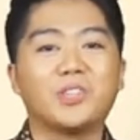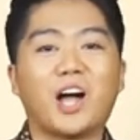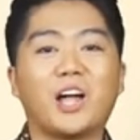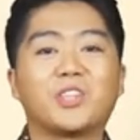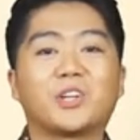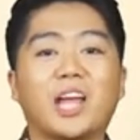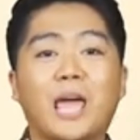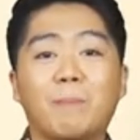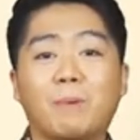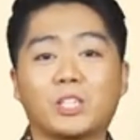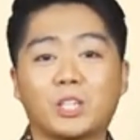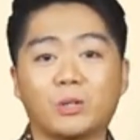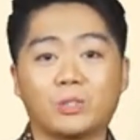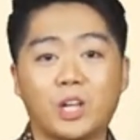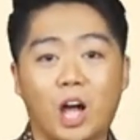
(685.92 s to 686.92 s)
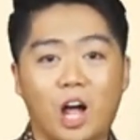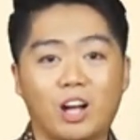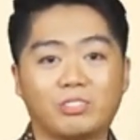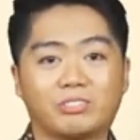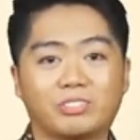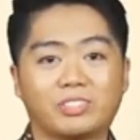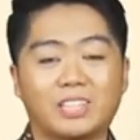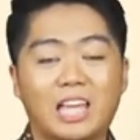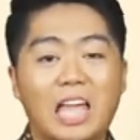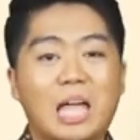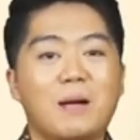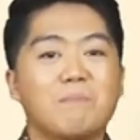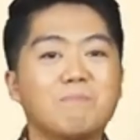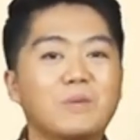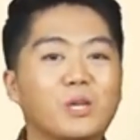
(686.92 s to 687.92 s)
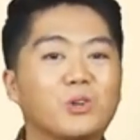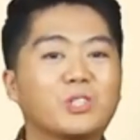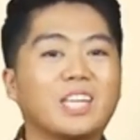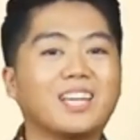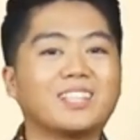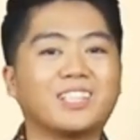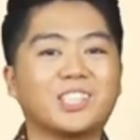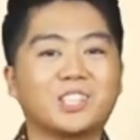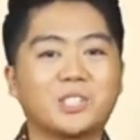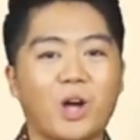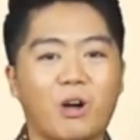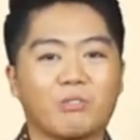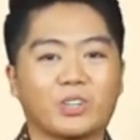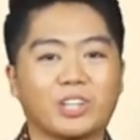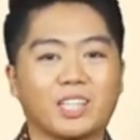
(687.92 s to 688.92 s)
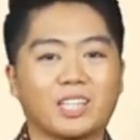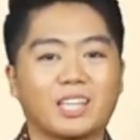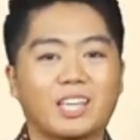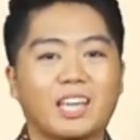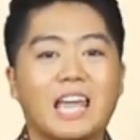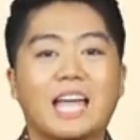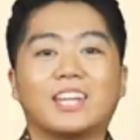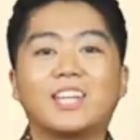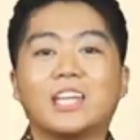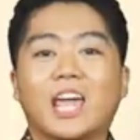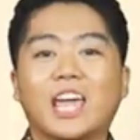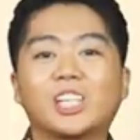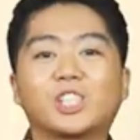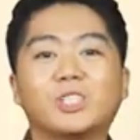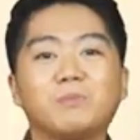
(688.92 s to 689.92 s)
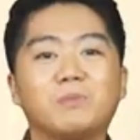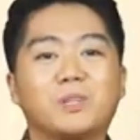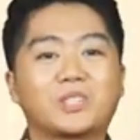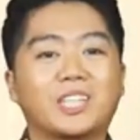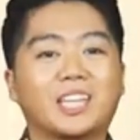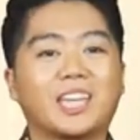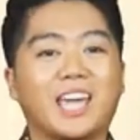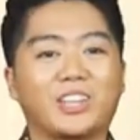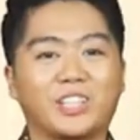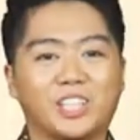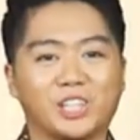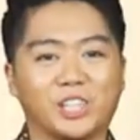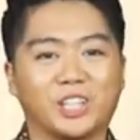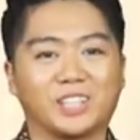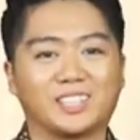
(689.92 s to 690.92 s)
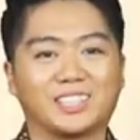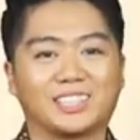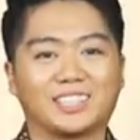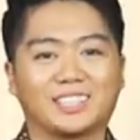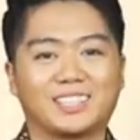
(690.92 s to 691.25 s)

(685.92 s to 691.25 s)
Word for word: another episode of Music Discovery, the Asian Music Edition.